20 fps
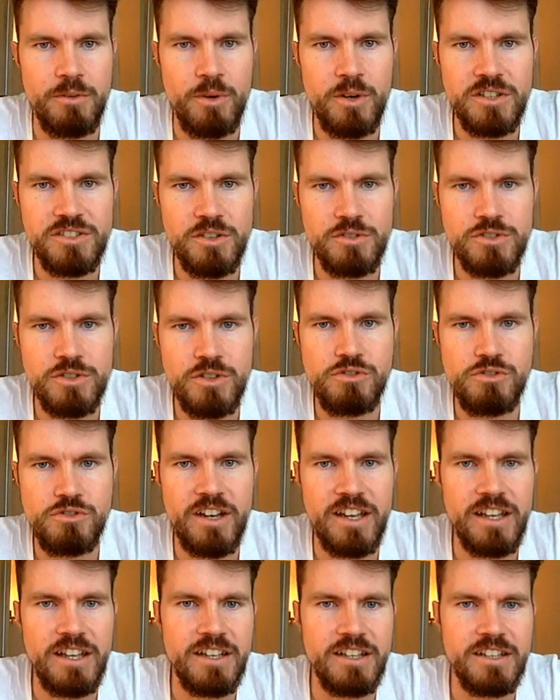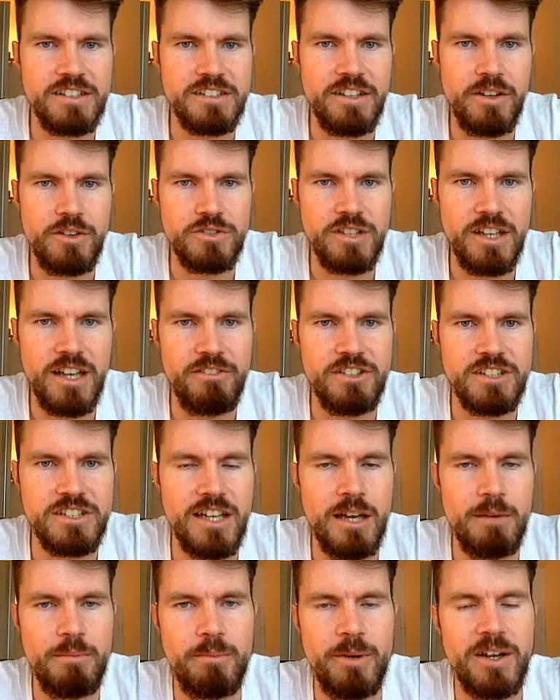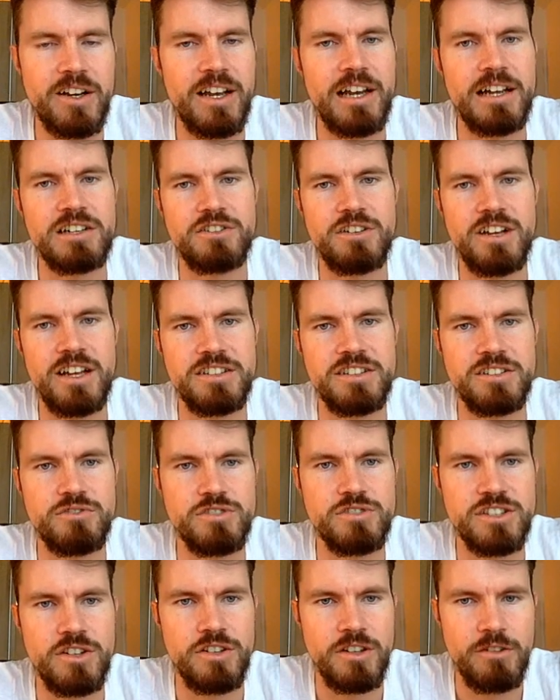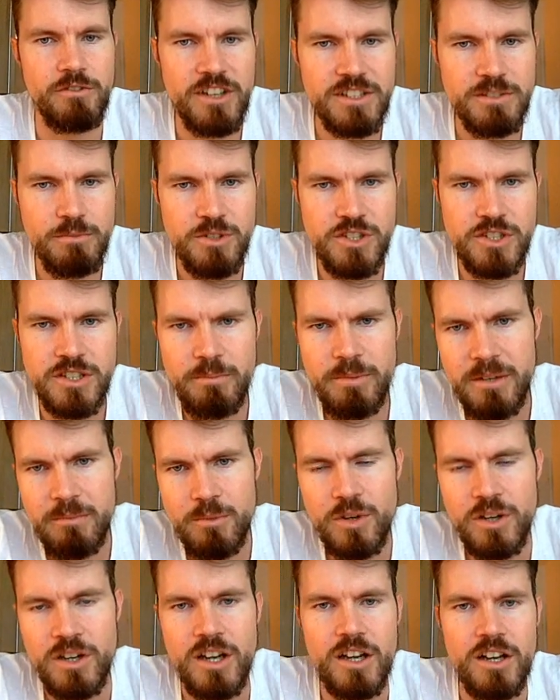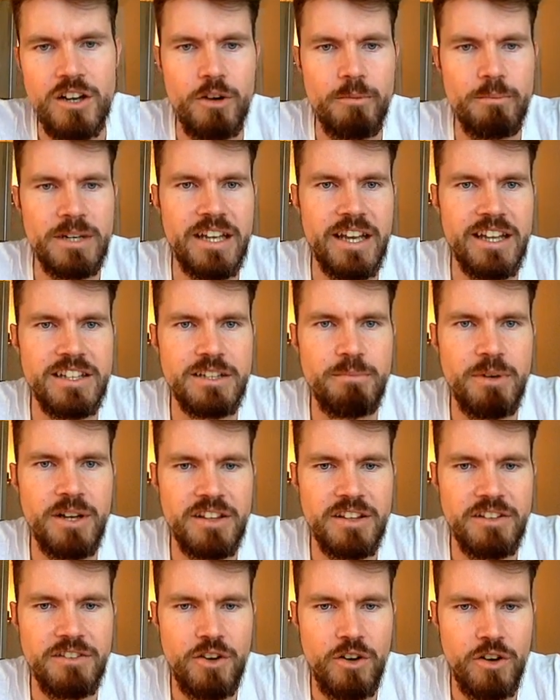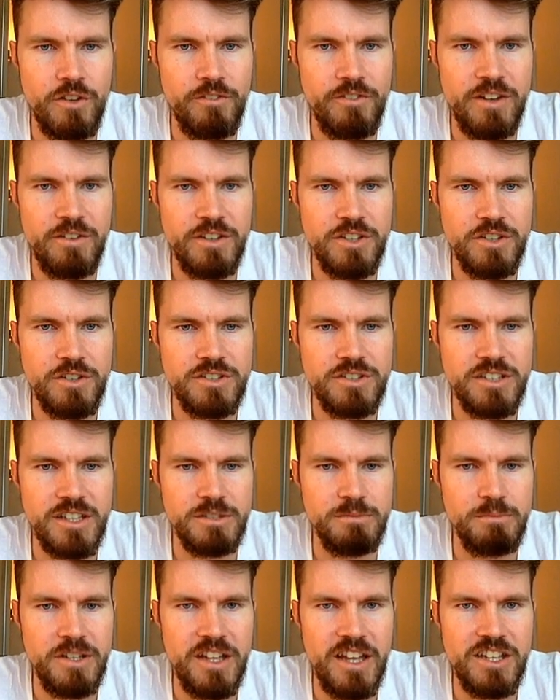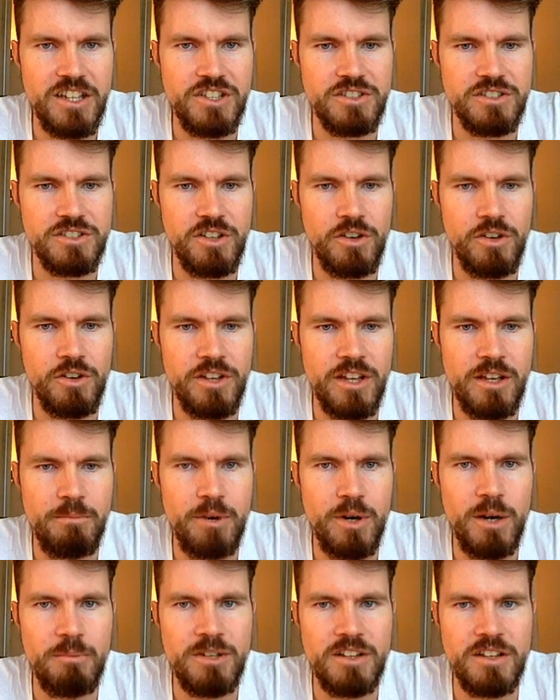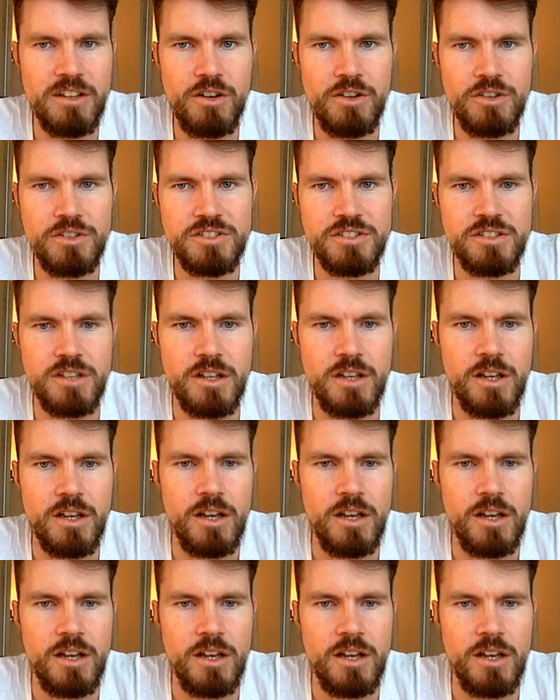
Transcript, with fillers: What's also great is they also have a tab about calculating return on investment, which is a bit more complicated, but they've got very good explanations on impermanent loss